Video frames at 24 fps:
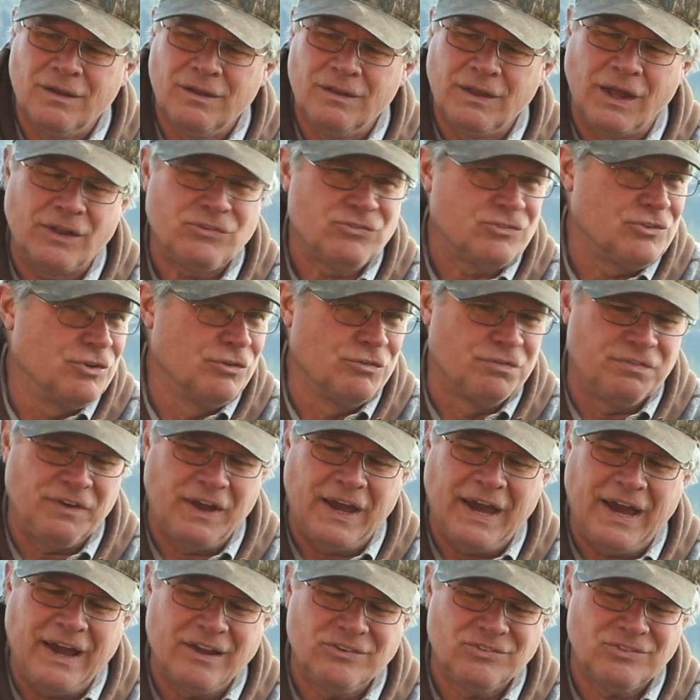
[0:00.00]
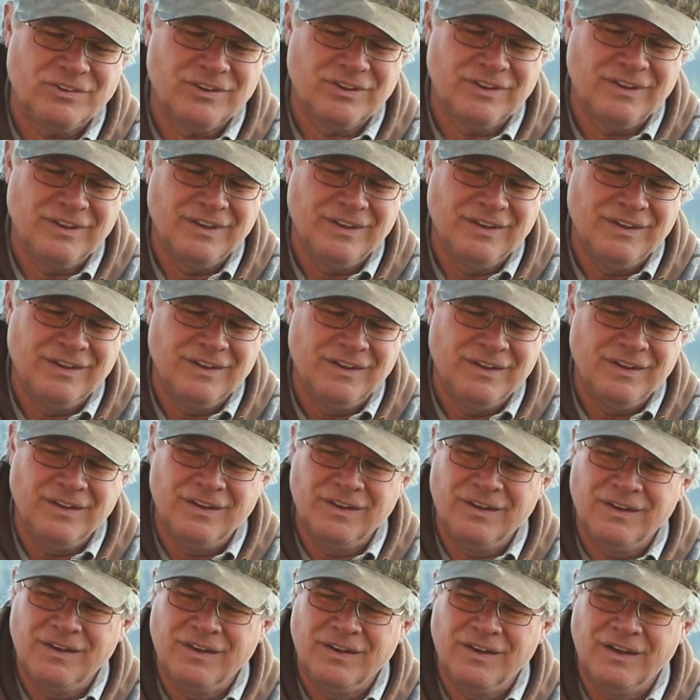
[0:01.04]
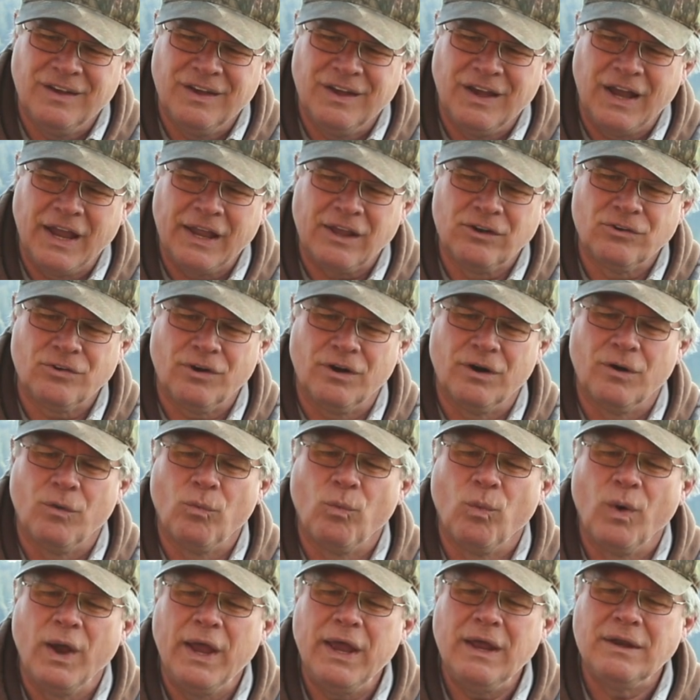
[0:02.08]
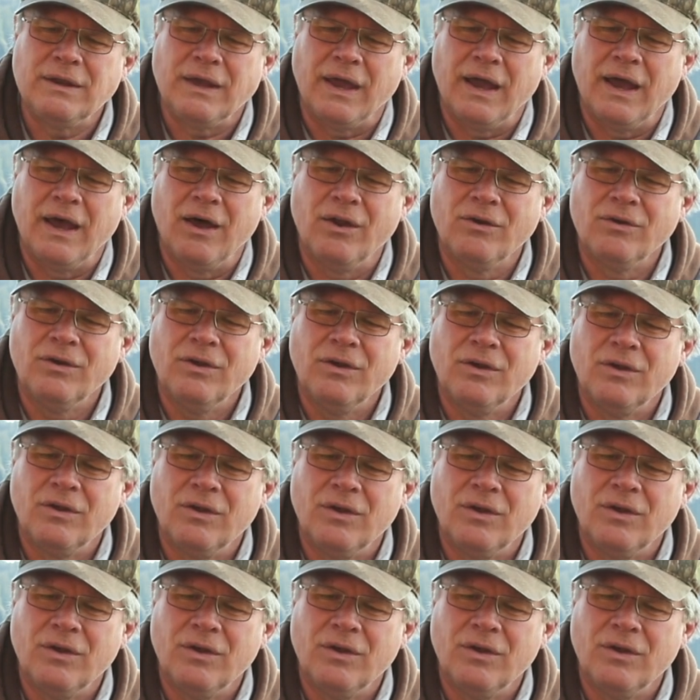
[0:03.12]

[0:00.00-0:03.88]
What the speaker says: That's too fast. I can turn it way down,